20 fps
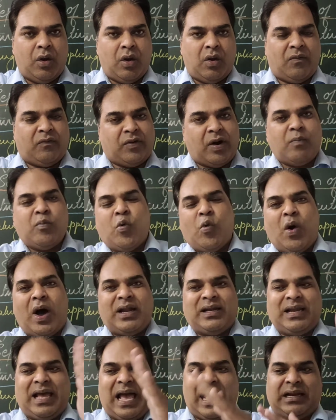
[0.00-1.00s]
from
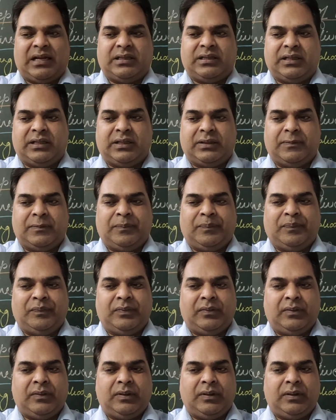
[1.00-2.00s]
one another,
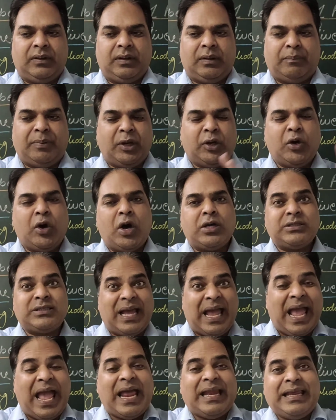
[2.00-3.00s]
because
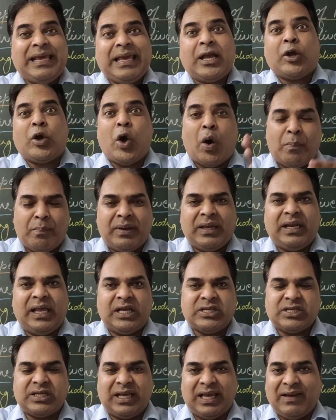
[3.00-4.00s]
any
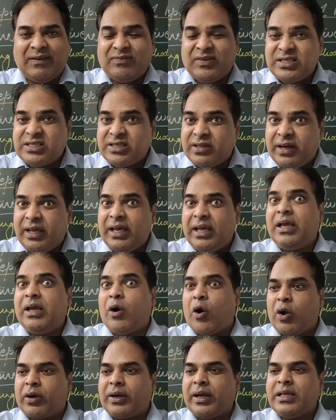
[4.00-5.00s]
combination, if these three
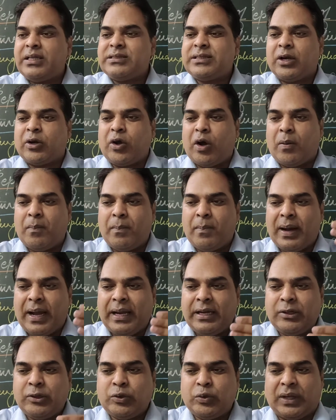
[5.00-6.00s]
organs are
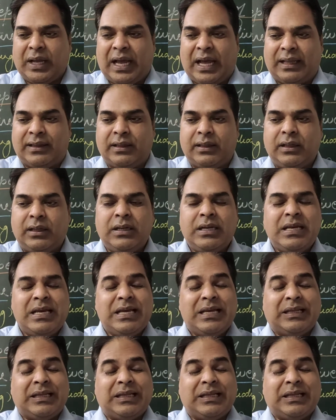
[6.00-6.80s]
combined together,